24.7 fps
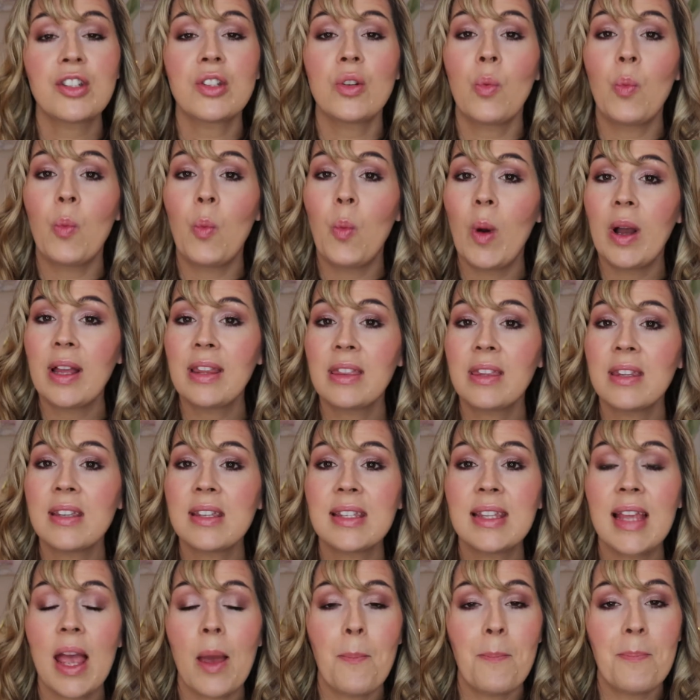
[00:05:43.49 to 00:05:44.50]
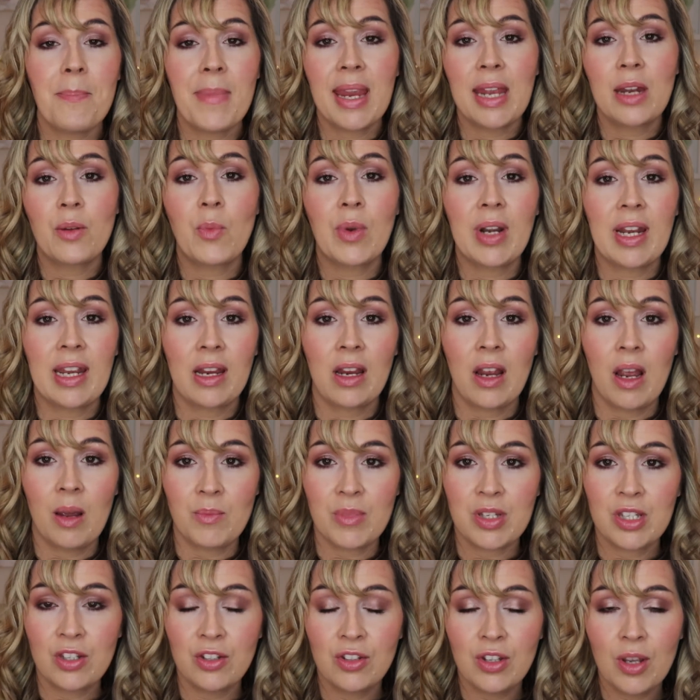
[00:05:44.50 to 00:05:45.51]
So what does that mean when it
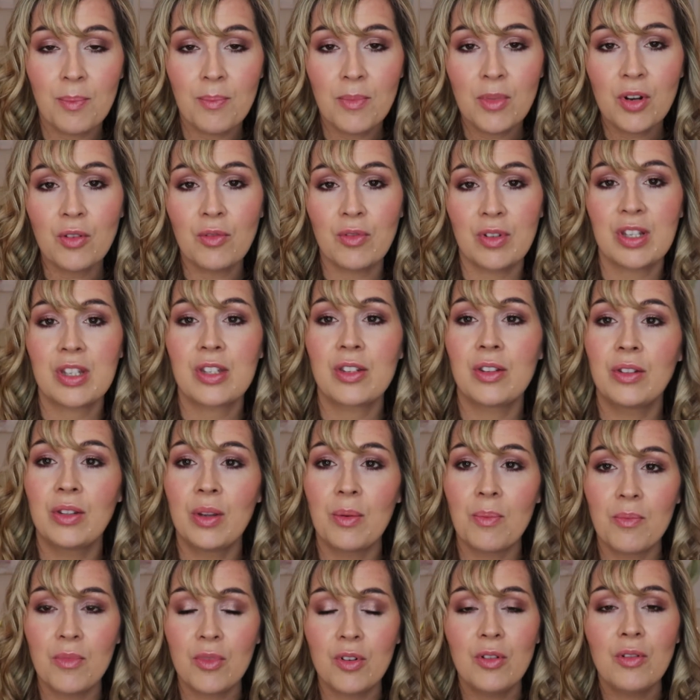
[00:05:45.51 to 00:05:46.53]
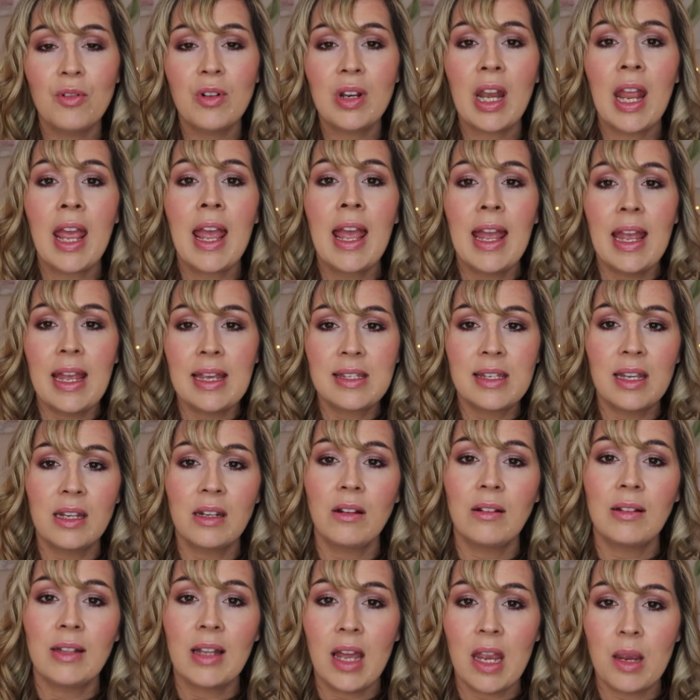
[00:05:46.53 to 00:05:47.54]
comes to the moon? So the moon is
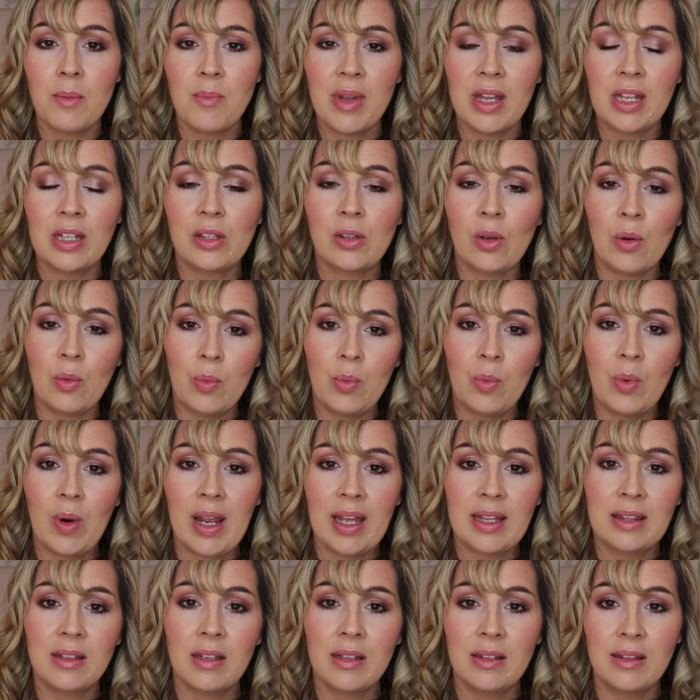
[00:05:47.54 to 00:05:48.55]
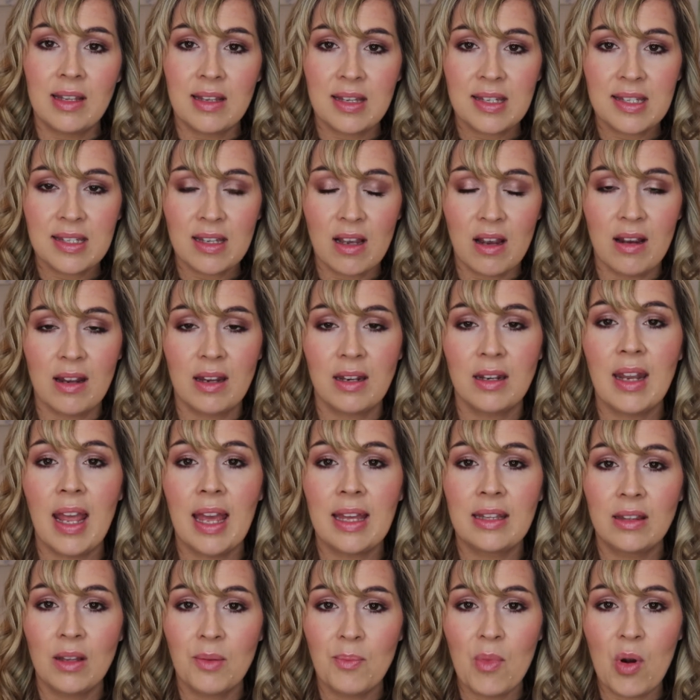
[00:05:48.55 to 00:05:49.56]
in alignment with the sun
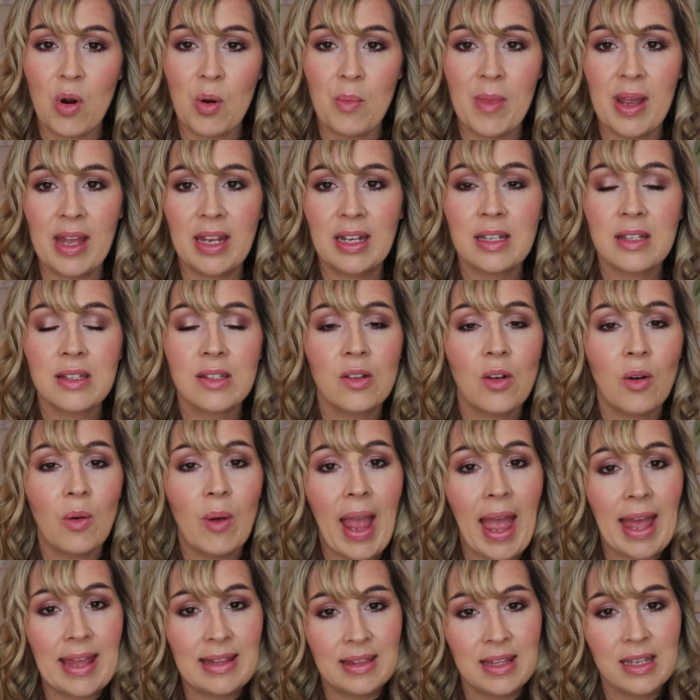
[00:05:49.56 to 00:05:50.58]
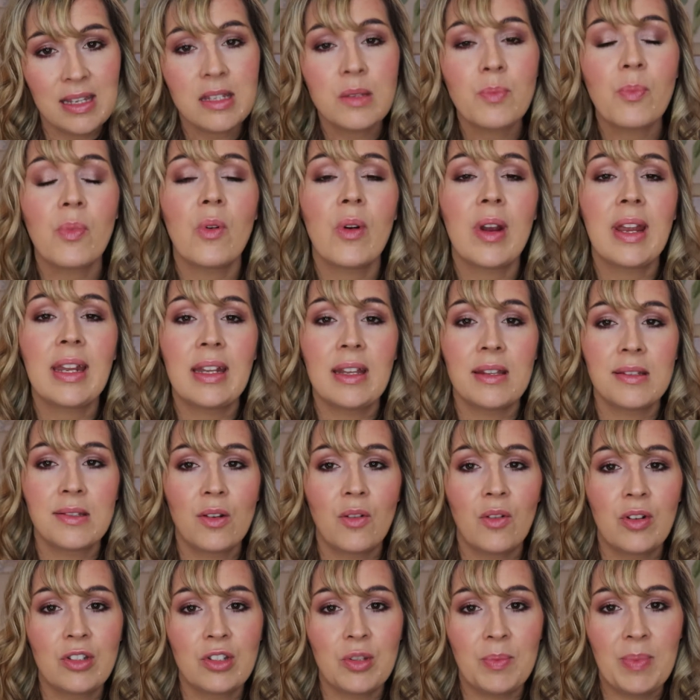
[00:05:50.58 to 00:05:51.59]
at the moment. So at this point
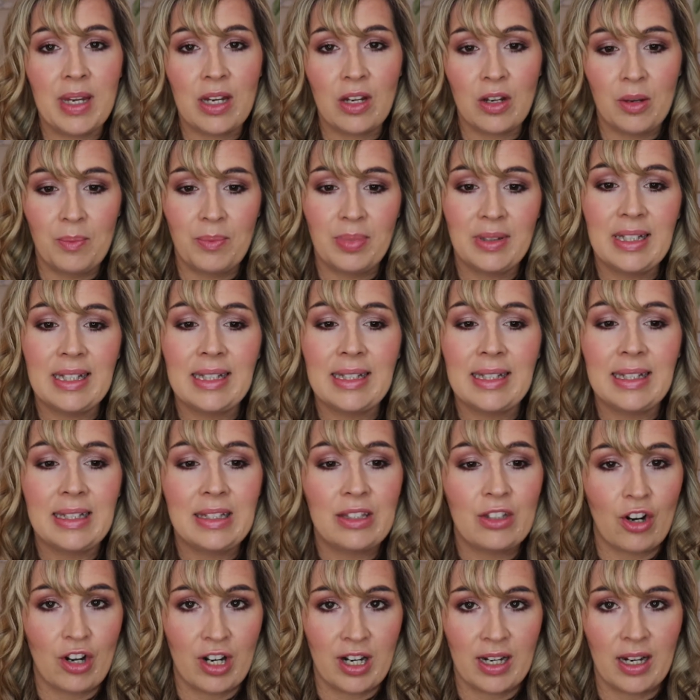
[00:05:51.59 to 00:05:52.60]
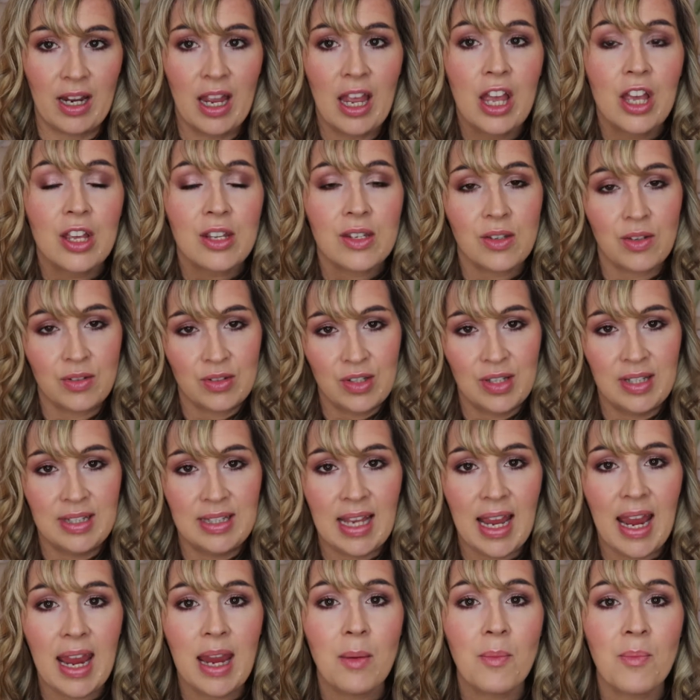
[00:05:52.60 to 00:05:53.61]
it's going to be completely dark. So
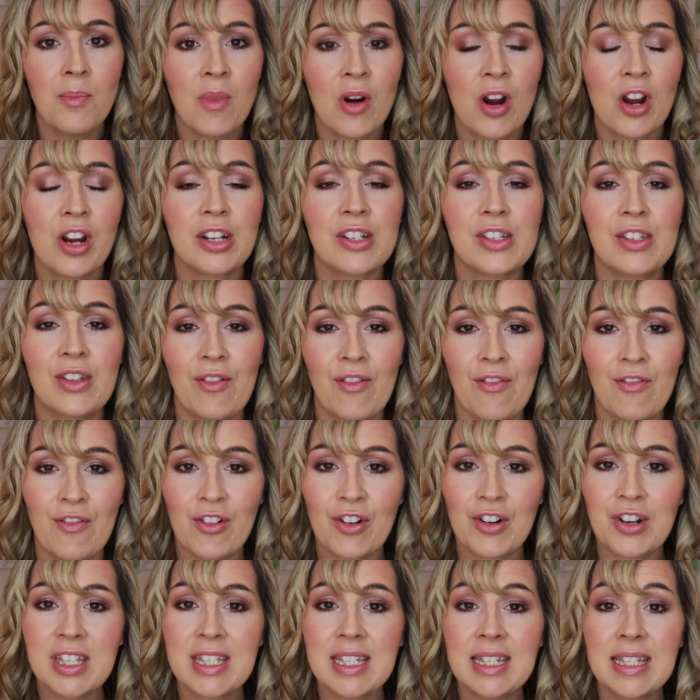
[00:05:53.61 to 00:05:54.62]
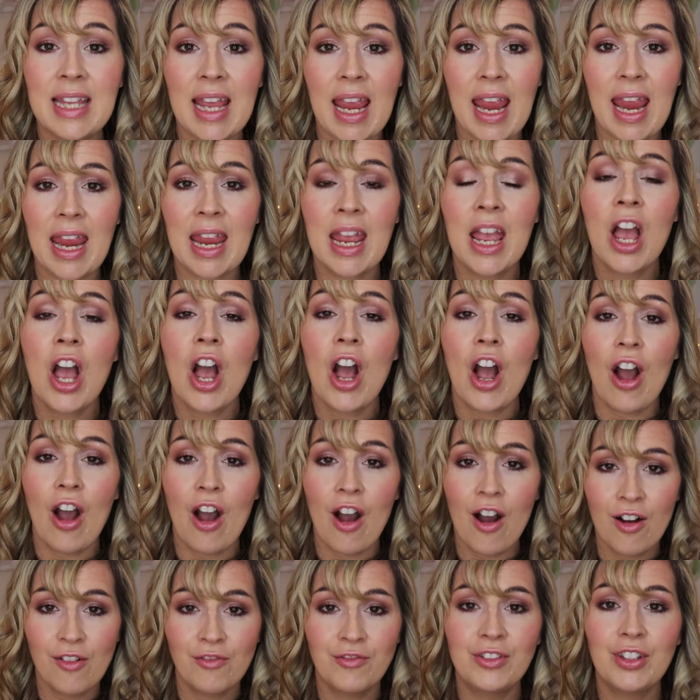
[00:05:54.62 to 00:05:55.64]
today marks the first day
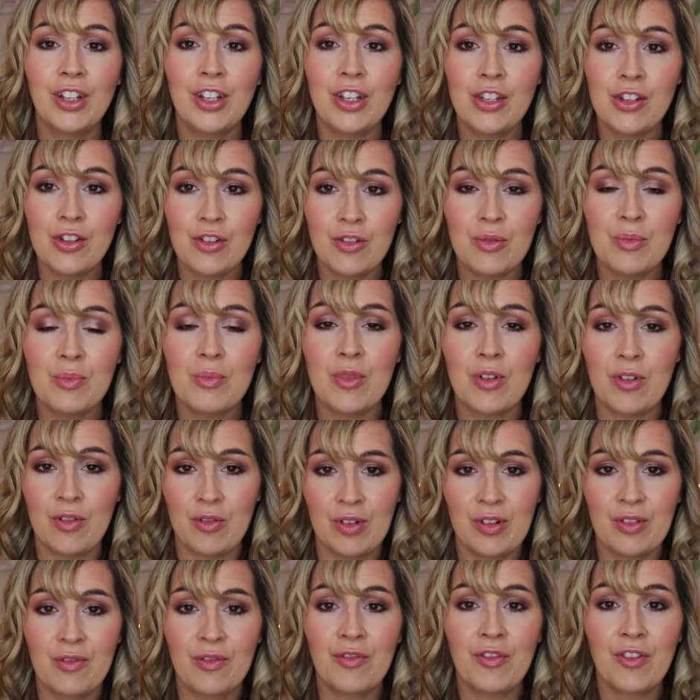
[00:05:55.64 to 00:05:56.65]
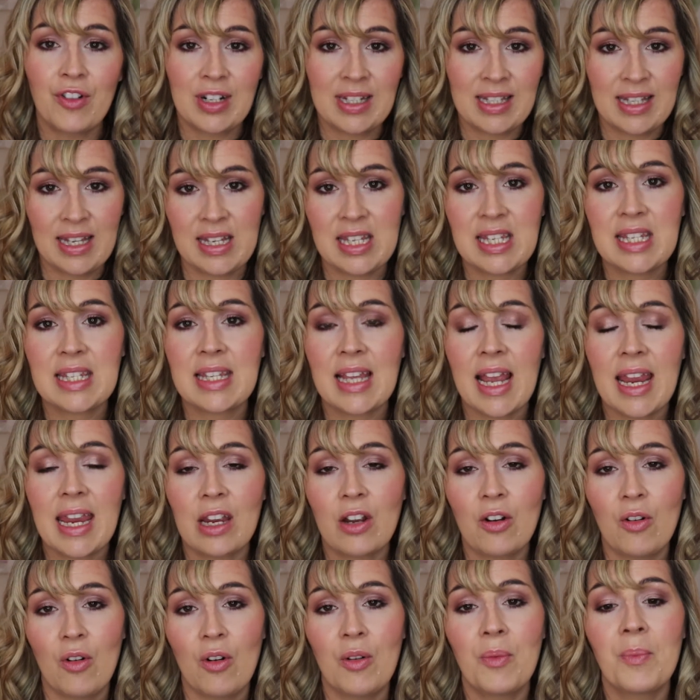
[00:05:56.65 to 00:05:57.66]
of the new moon for this
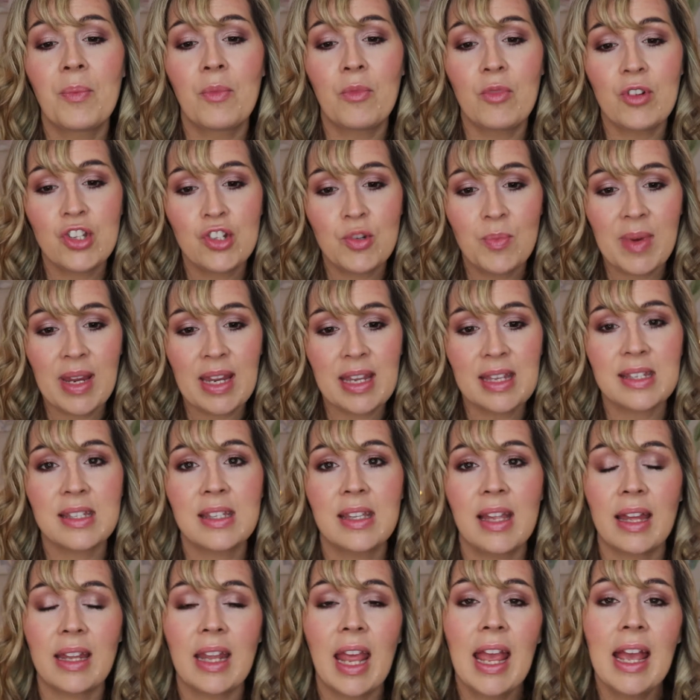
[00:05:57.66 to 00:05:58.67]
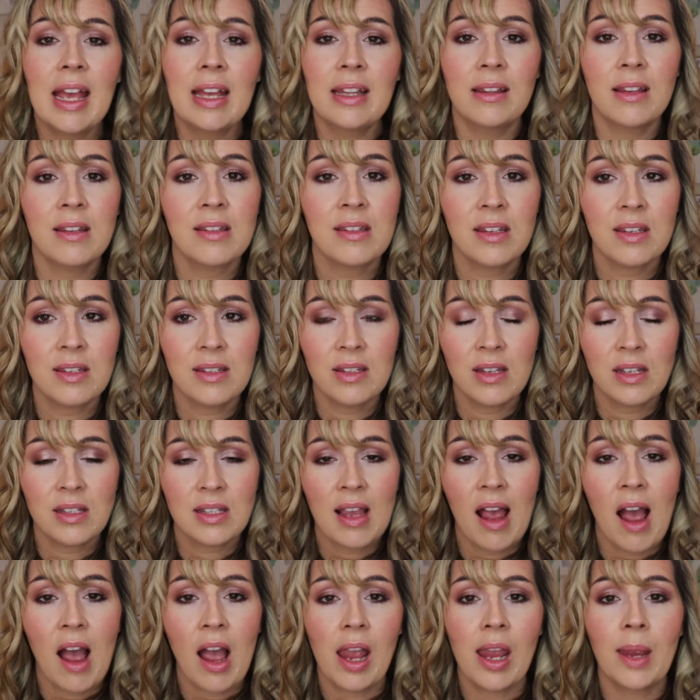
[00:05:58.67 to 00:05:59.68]
cycle, which means that this is the
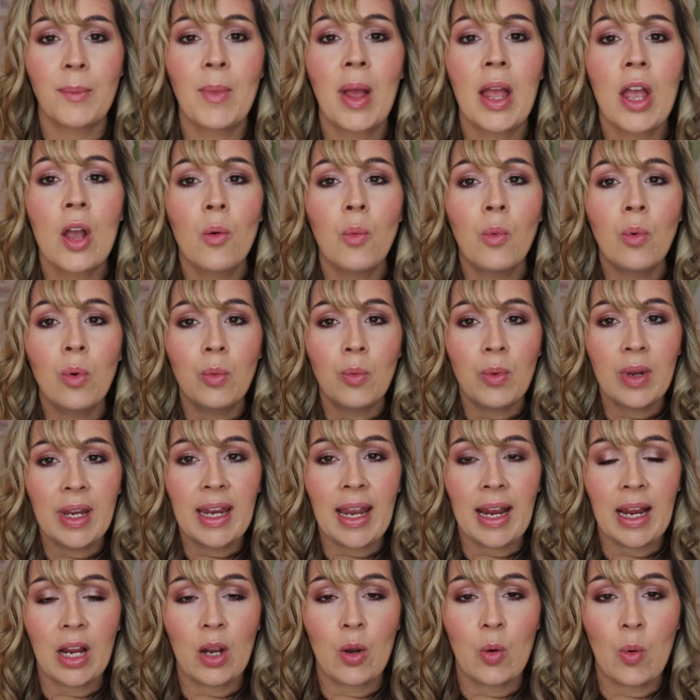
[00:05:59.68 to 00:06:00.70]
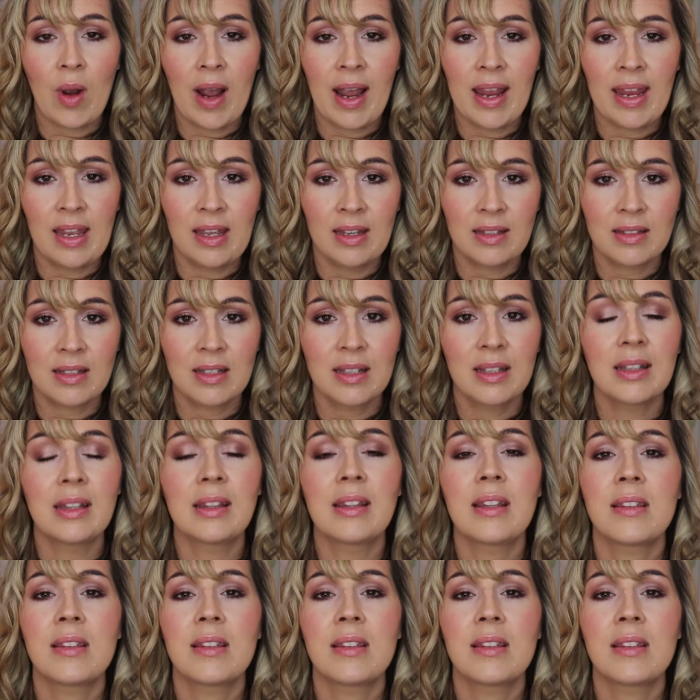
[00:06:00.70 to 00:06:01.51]
time when we get quiet.